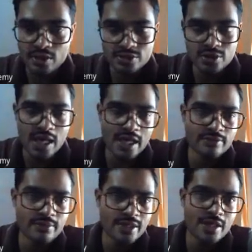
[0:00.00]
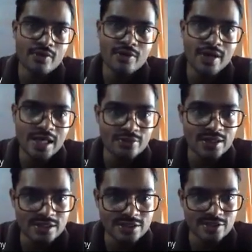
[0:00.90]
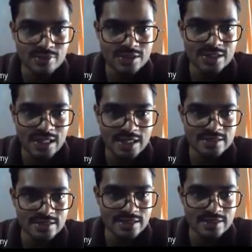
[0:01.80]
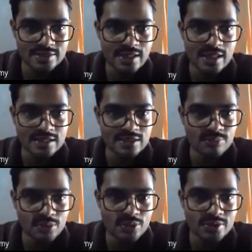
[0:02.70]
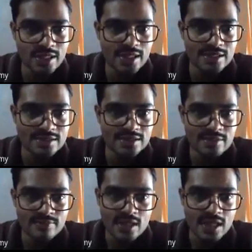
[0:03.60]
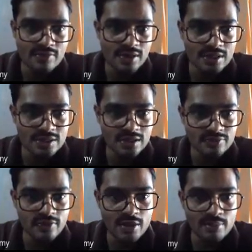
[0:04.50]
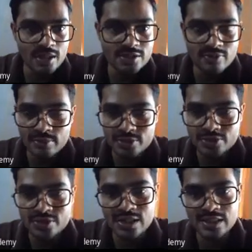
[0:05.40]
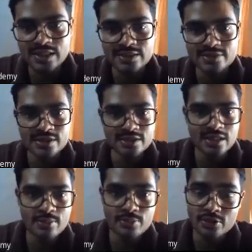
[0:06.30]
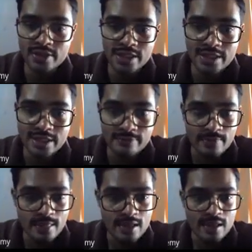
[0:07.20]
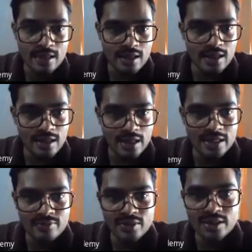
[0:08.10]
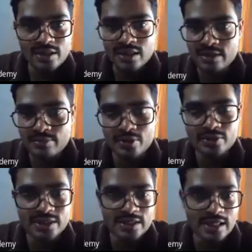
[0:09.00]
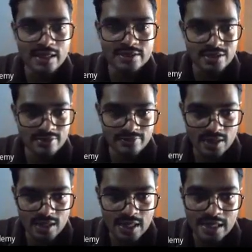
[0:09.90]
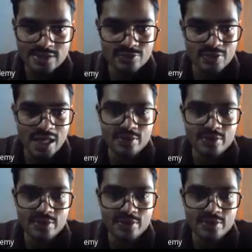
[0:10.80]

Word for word: are also had many our valued customers like Jet Tires, Apollo Tires, even Sun Pharma, pharmaceutical industries, Amul Dairy, uh, and even uh, more than larger clients we